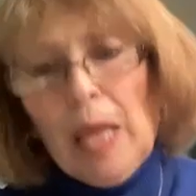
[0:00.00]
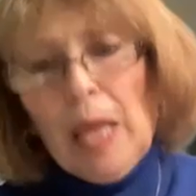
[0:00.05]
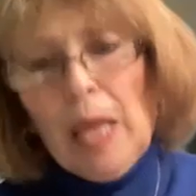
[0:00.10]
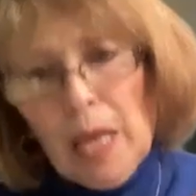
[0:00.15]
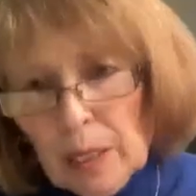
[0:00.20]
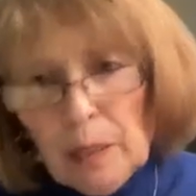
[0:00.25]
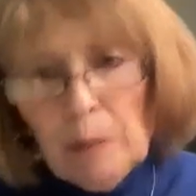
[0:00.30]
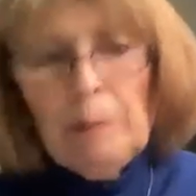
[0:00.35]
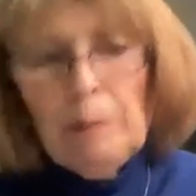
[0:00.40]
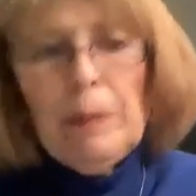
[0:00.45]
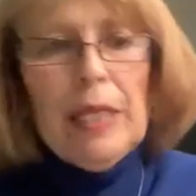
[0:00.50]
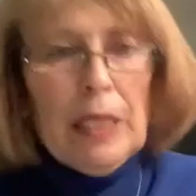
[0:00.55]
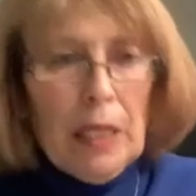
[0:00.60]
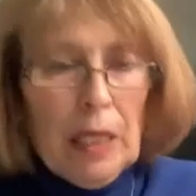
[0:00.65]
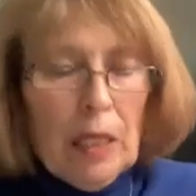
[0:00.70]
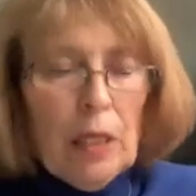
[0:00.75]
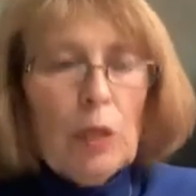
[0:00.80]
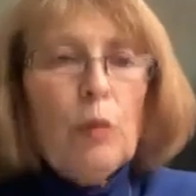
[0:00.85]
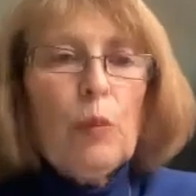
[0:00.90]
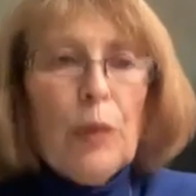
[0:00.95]
And
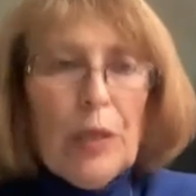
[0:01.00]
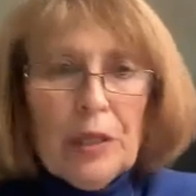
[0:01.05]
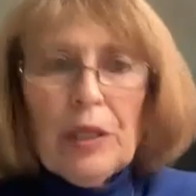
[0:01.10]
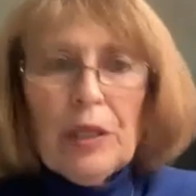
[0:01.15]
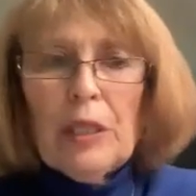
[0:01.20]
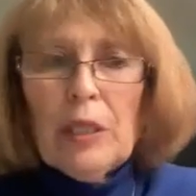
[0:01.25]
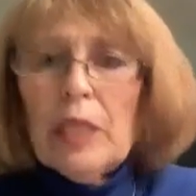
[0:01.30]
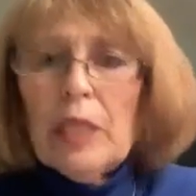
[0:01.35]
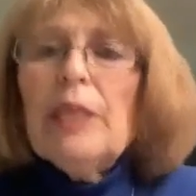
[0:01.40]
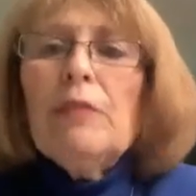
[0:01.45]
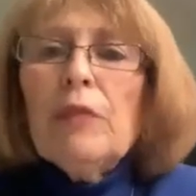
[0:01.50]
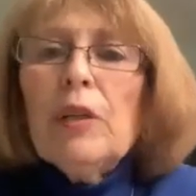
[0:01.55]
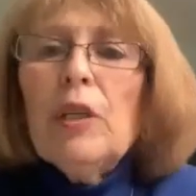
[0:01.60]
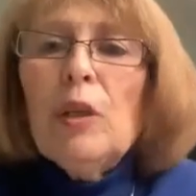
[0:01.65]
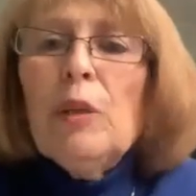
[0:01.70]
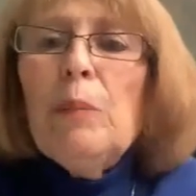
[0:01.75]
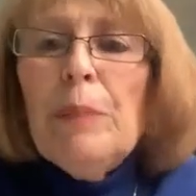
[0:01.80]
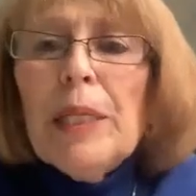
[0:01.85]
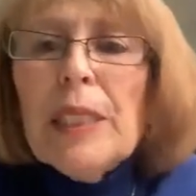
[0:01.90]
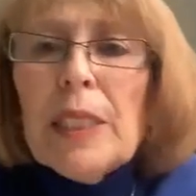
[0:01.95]
depending on where you live,
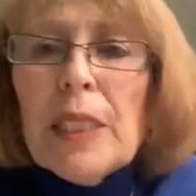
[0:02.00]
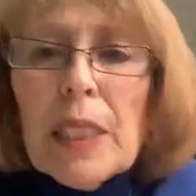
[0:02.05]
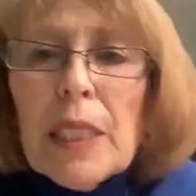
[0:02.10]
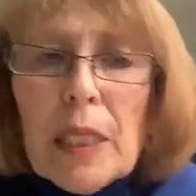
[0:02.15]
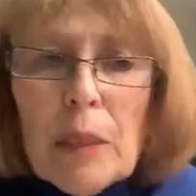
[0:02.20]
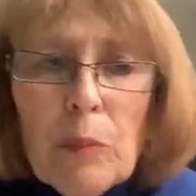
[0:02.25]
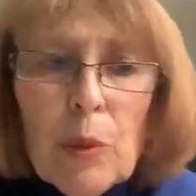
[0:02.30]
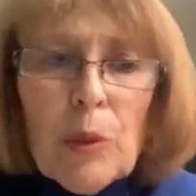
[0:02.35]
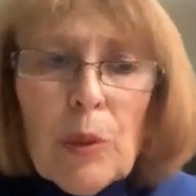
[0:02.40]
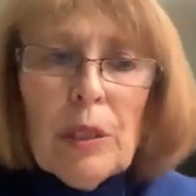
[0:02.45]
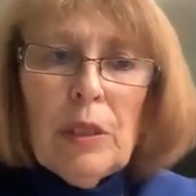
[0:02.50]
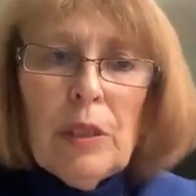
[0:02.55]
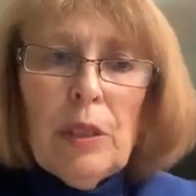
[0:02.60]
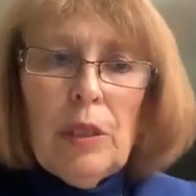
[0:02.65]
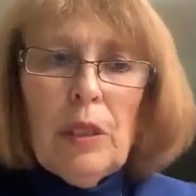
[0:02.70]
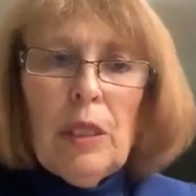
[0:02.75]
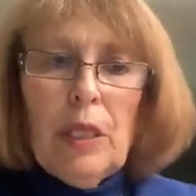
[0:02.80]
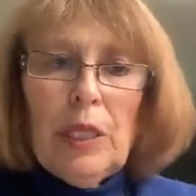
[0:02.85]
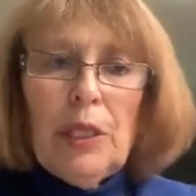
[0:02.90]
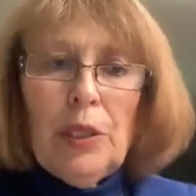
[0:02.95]
could it be a tick-borne
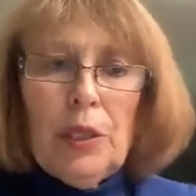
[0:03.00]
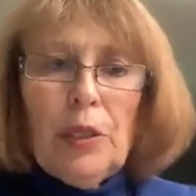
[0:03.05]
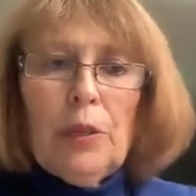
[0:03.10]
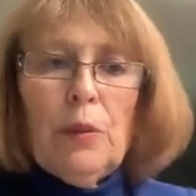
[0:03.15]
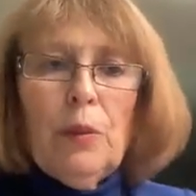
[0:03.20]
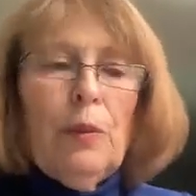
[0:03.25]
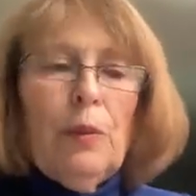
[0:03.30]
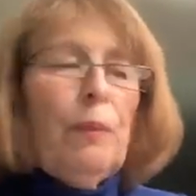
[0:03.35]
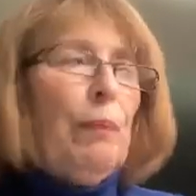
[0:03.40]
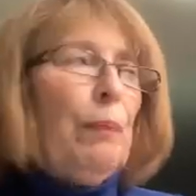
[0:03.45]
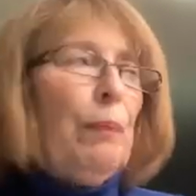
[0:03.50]
issue?